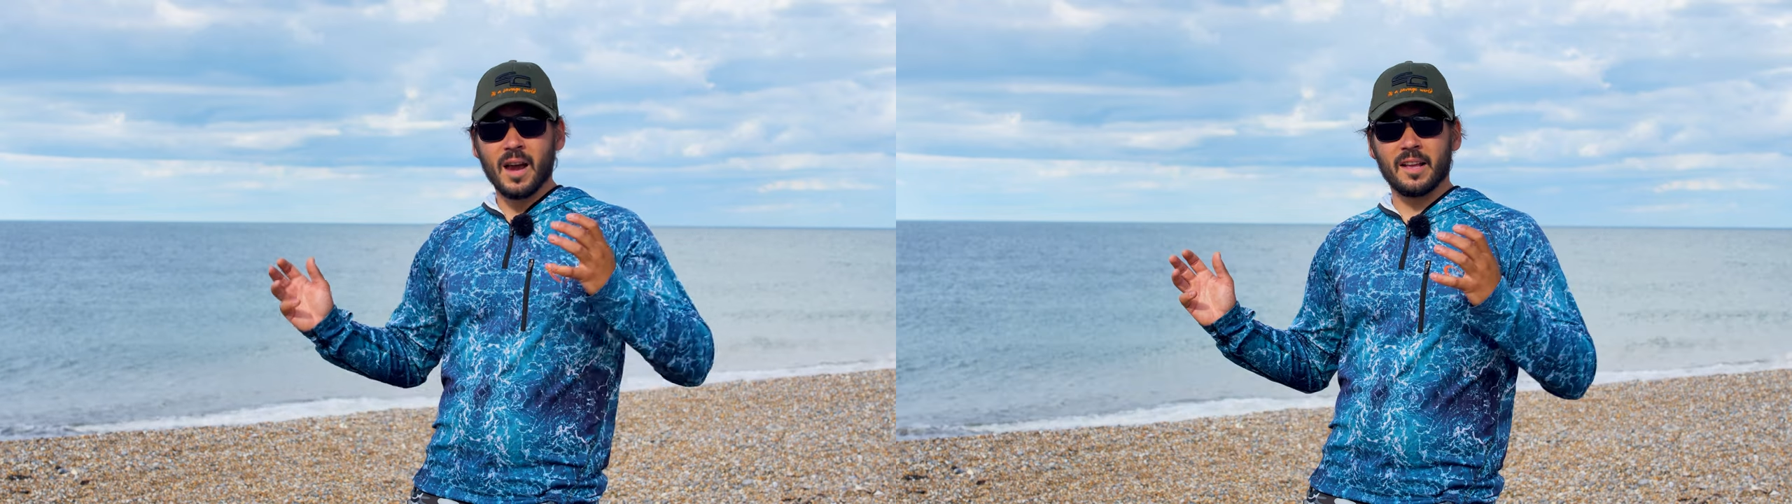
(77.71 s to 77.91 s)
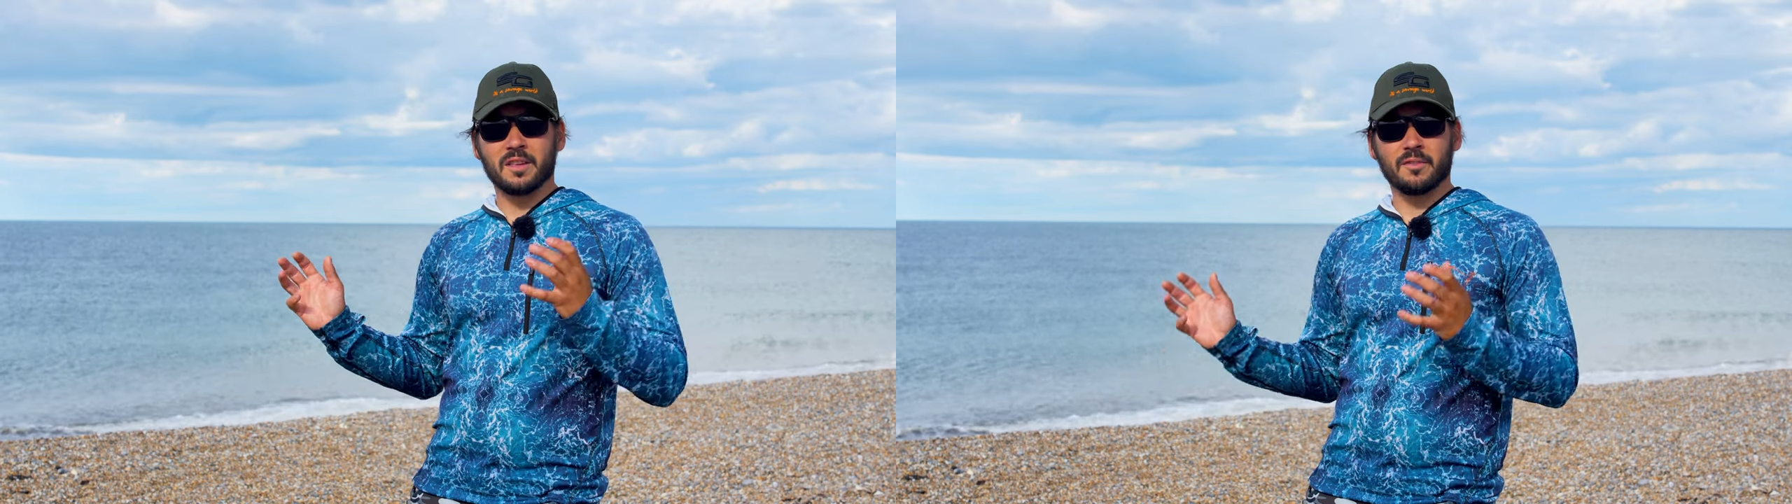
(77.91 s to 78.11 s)

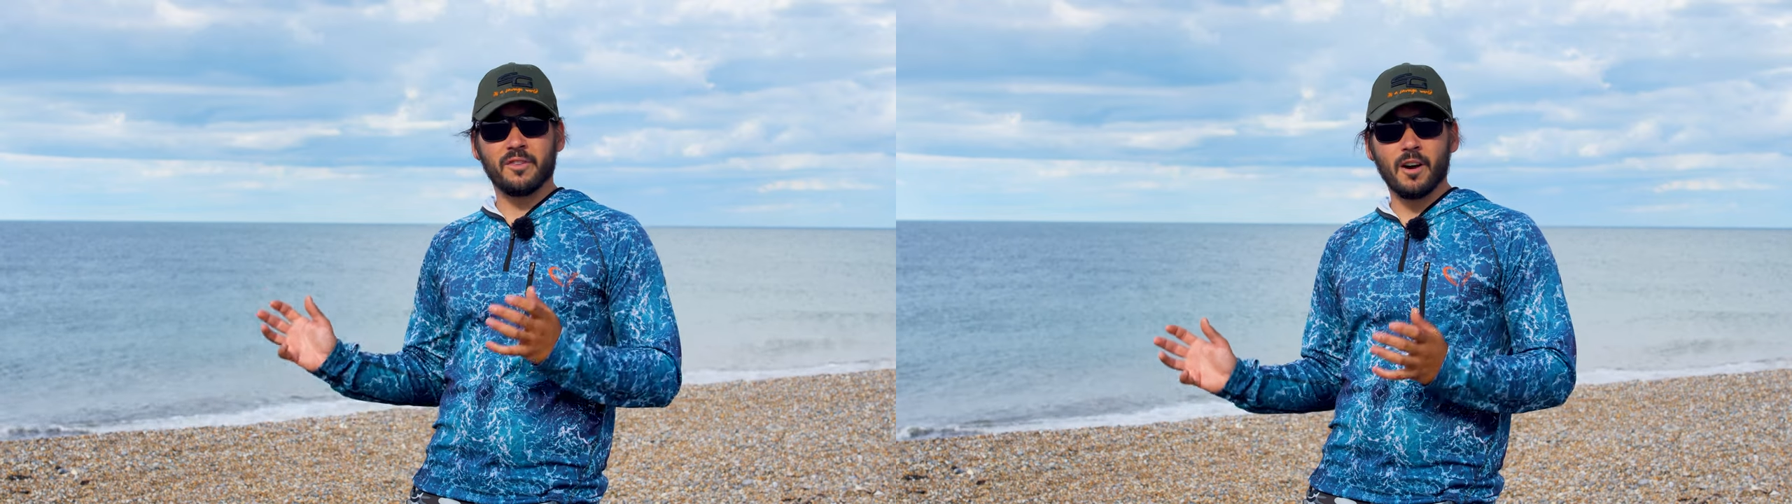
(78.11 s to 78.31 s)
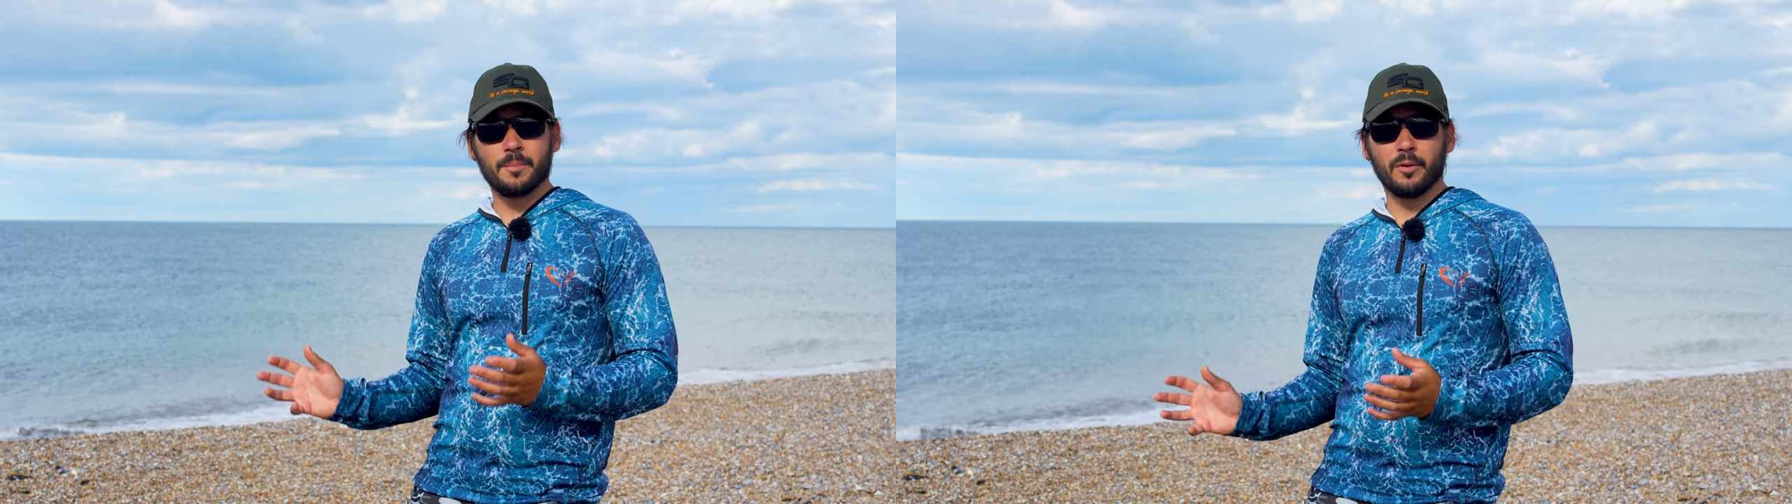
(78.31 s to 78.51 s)
and it's a
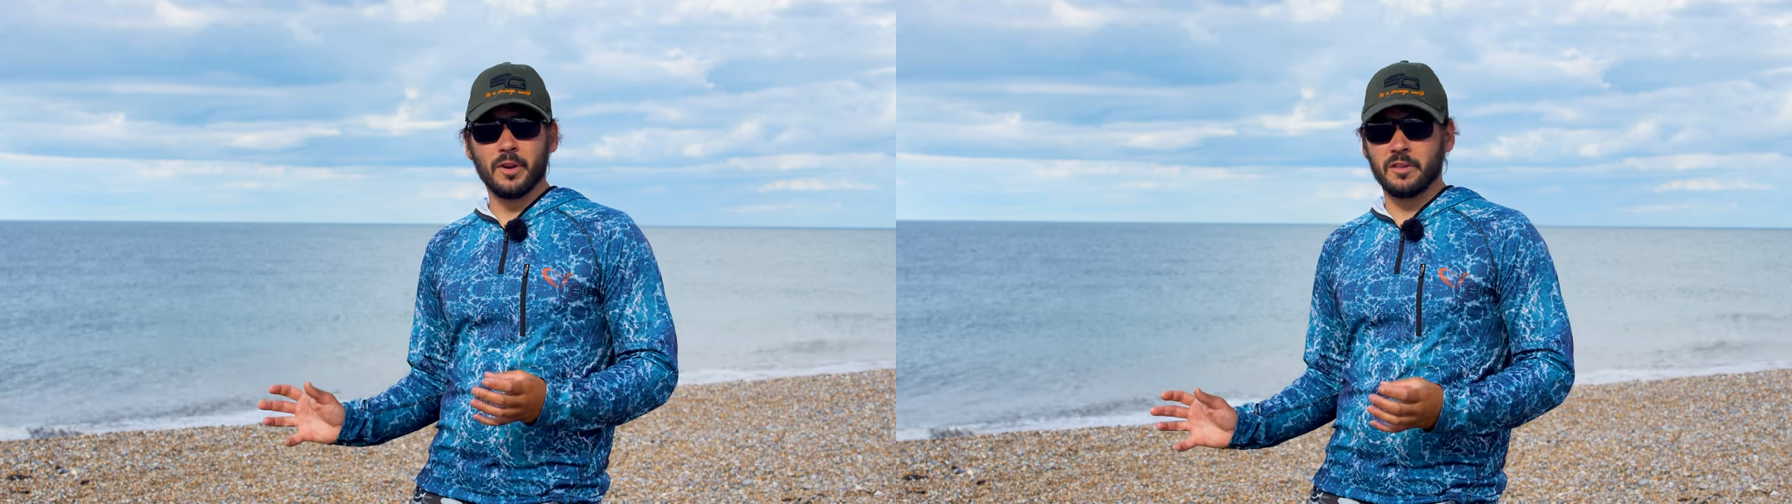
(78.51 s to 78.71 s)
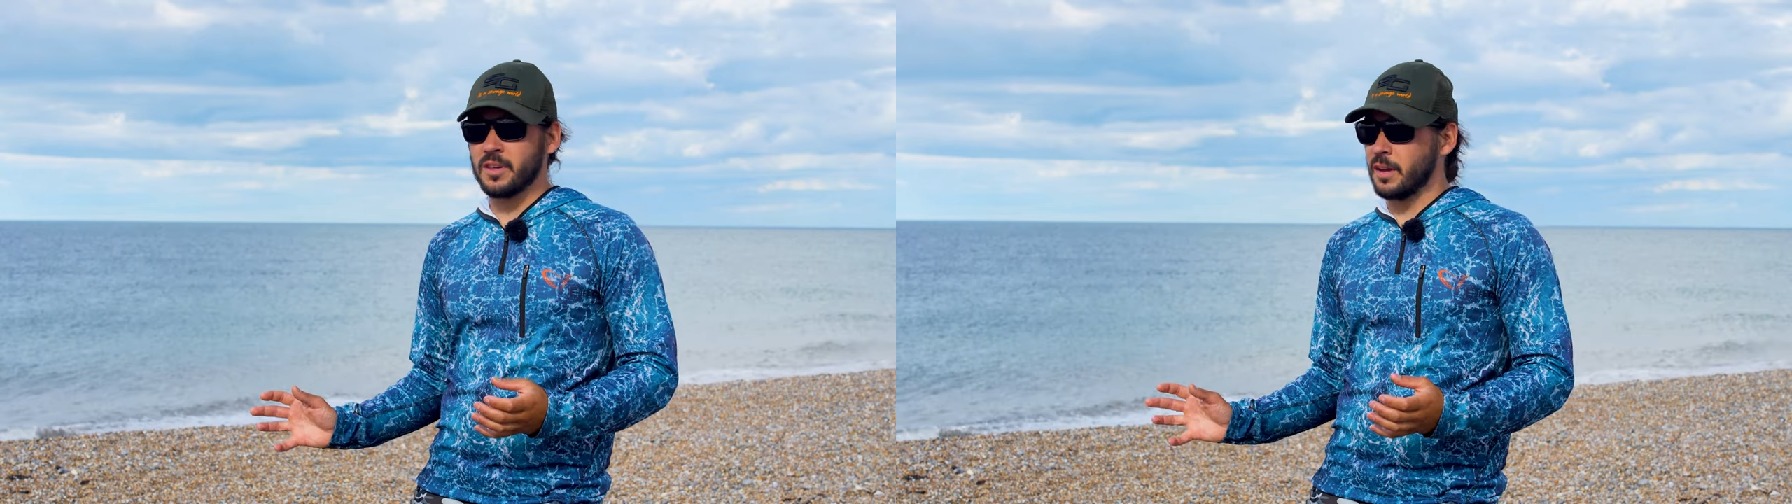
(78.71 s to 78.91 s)
5.6